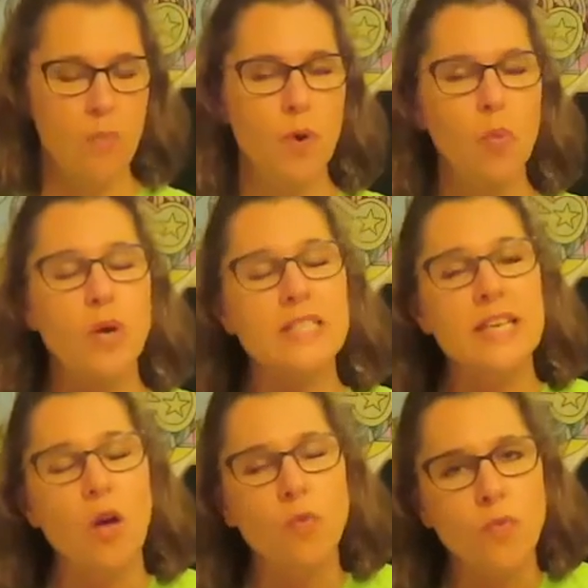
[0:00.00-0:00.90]
but what's
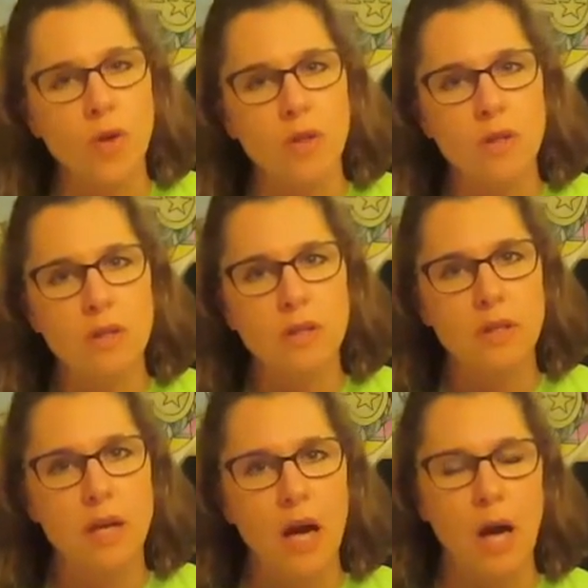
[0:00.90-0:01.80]
helpful
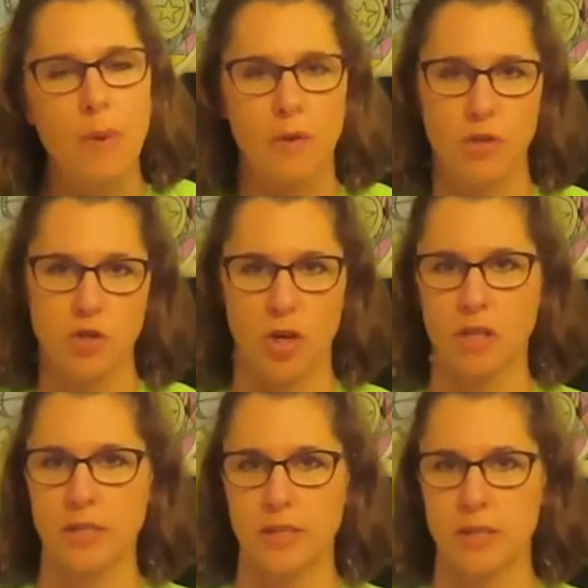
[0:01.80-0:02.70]
about the
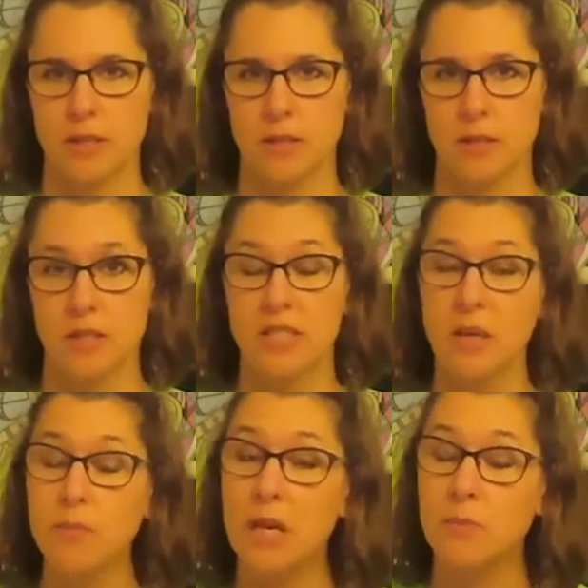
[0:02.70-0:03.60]
darkness?
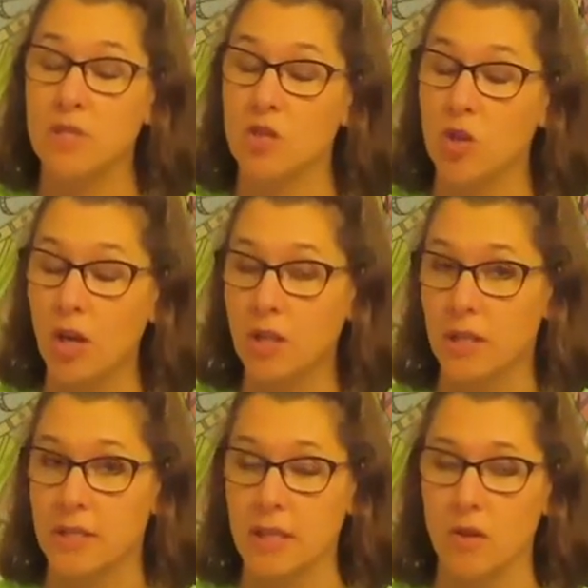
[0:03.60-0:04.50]
Sometimes the
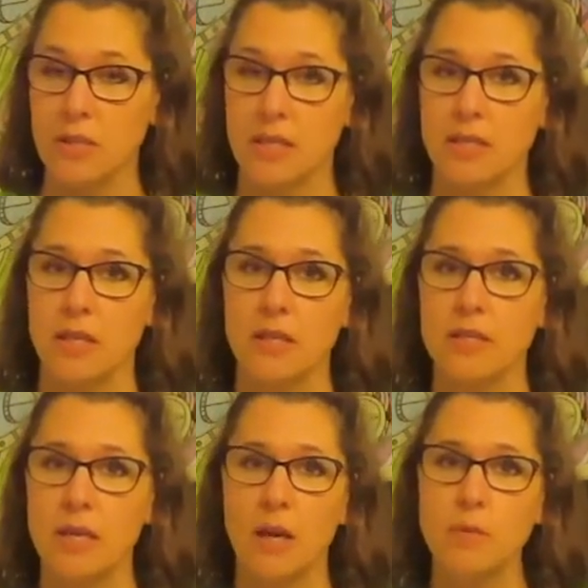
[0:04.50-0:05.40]
darkness tells us that
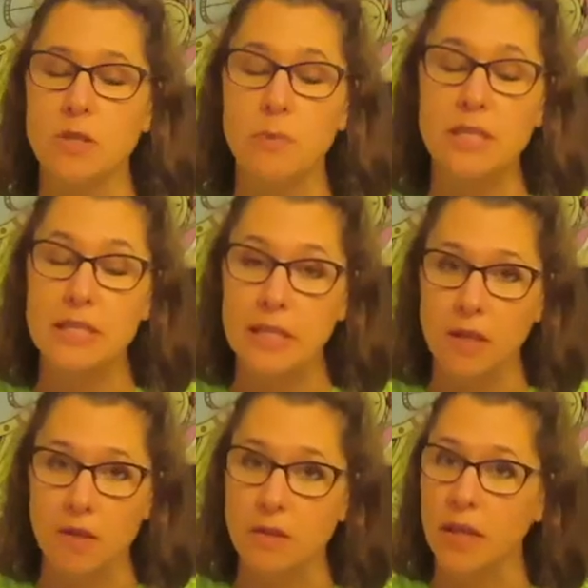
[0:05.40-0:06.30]
it's time to be
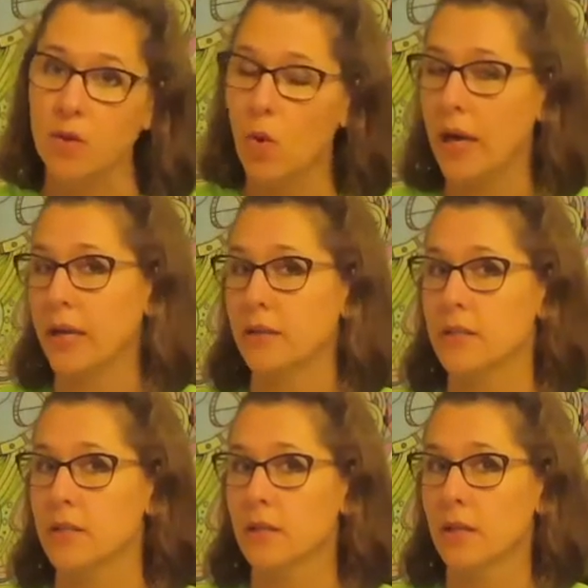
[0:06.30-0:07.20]
still and
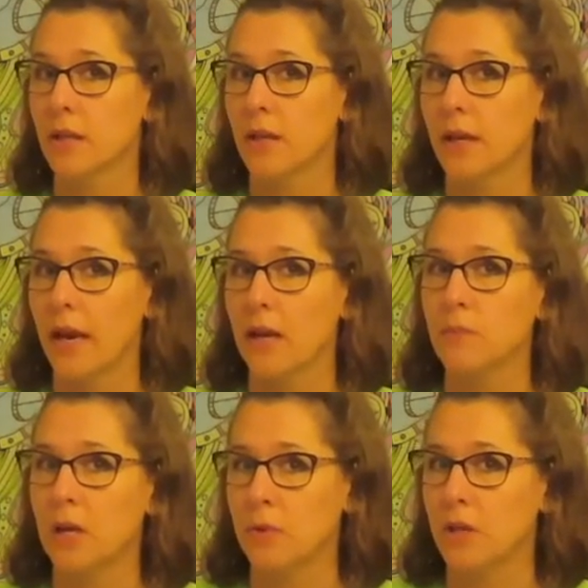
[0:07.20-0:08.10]
quiet and
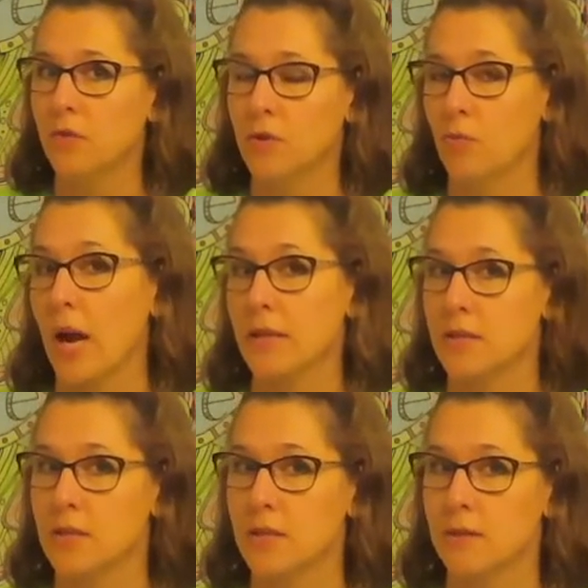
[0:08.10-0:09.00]
maybe even
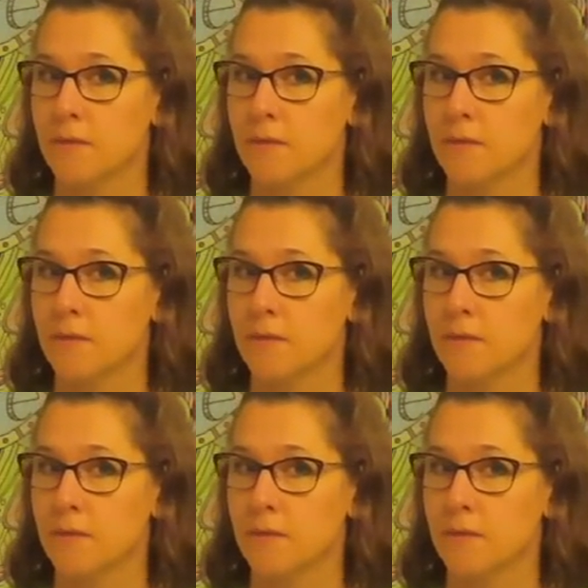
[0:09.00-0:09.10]
rest.